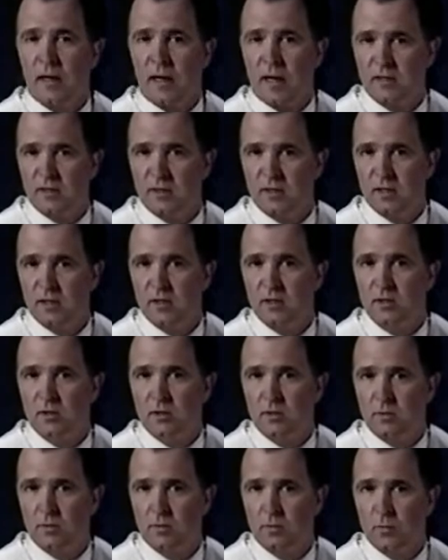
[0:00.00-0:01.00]
as these
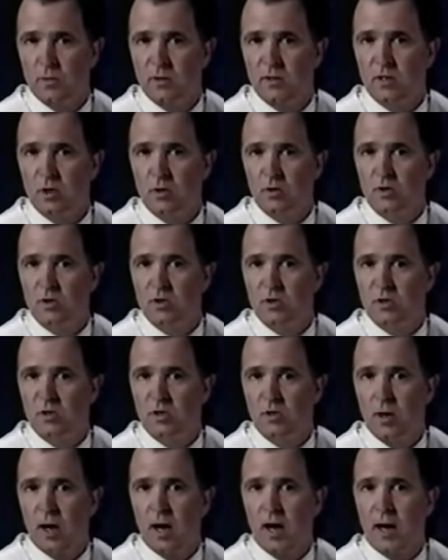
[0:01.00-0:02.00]
researchers
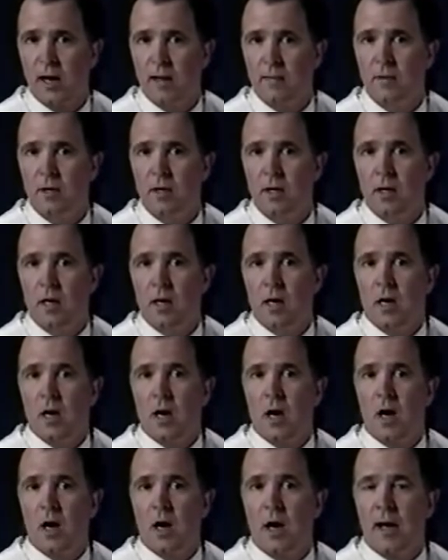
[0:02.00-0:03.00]
described,
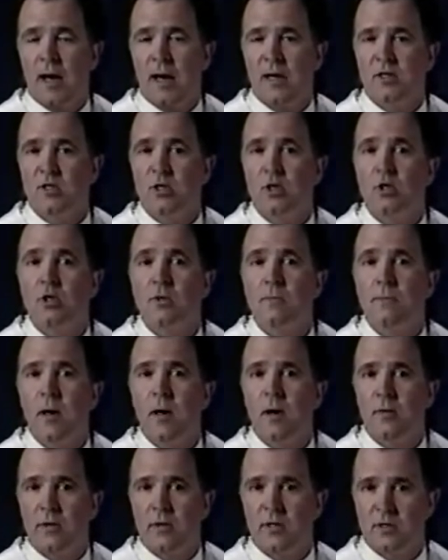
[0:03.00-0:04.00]
has two
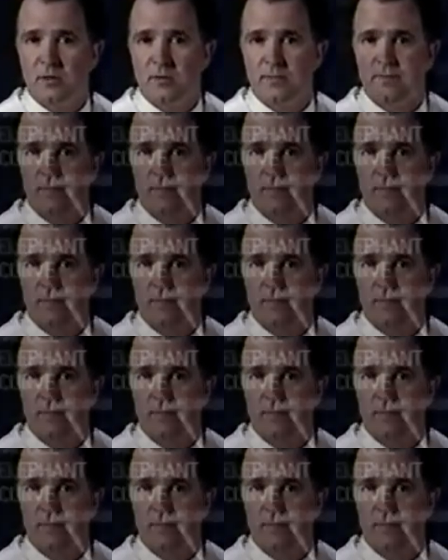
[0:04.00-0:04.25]
components.